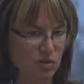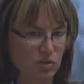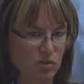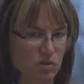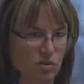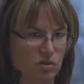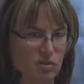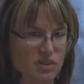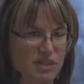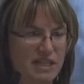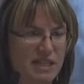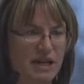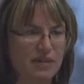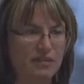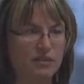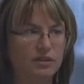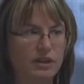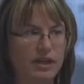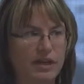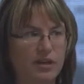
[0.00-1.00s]
So you see how
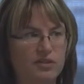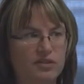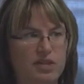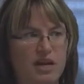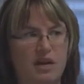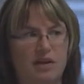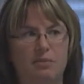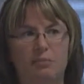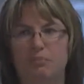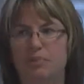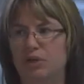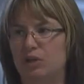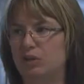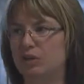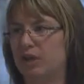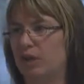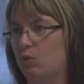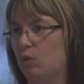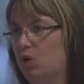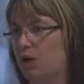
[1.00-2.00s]
the layers kind of
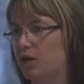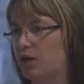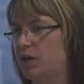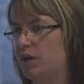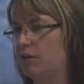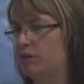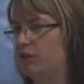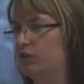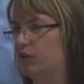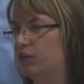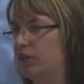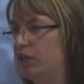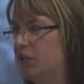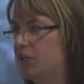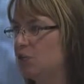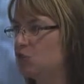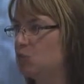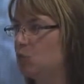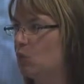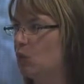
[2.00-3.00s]
build on one another, and
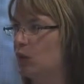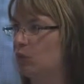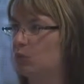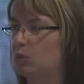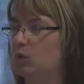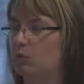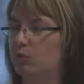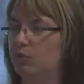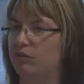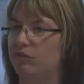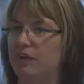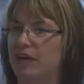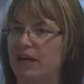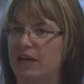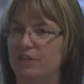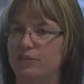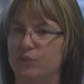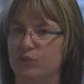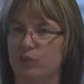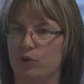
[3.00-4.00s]
each one will
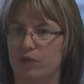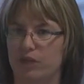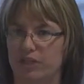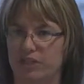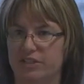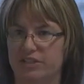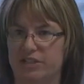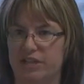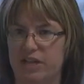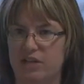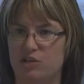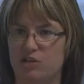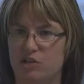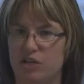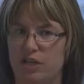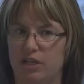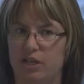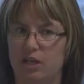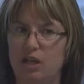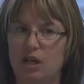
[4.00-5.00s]
provide your
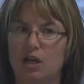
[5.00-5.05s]
organization